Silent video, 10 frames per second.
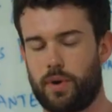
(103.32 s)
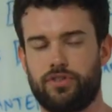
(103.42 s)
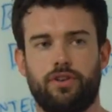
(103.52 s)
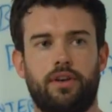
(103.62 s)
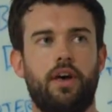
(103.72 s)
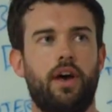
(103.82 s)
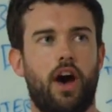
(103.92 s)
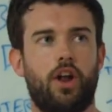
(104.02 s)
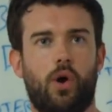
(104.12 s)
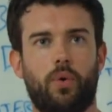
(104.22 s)
question.
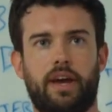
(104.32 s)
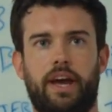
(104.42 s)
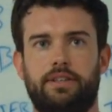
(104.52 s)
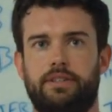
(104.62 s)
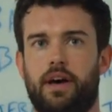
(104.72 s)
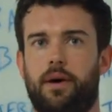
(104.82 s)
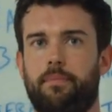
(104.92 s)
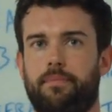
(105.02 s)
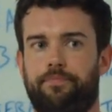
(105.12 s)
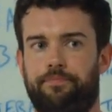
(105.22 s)
An old git
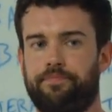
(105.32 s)
um,